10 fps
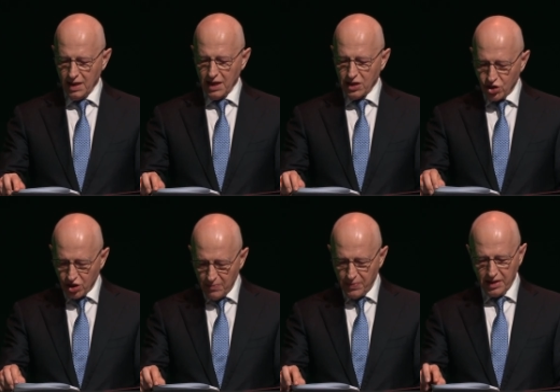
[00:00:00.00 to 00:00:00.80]
in
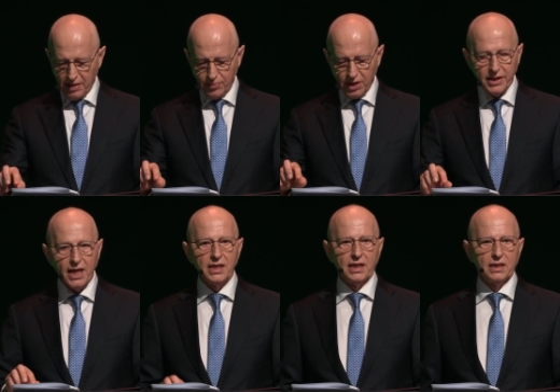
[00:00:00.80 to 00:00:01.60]
shaping and
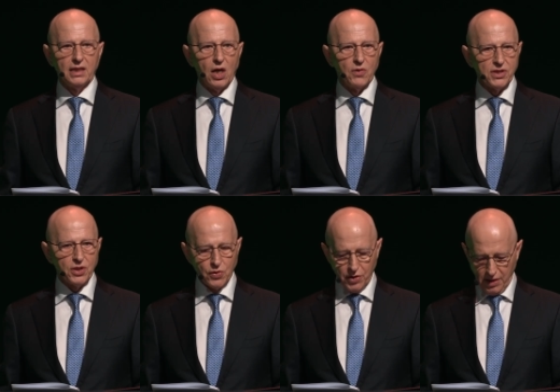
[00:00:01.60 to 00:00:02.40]
protecting our
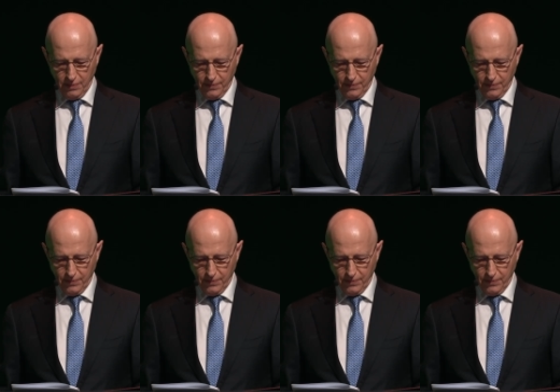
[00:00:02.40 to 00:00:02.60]
security.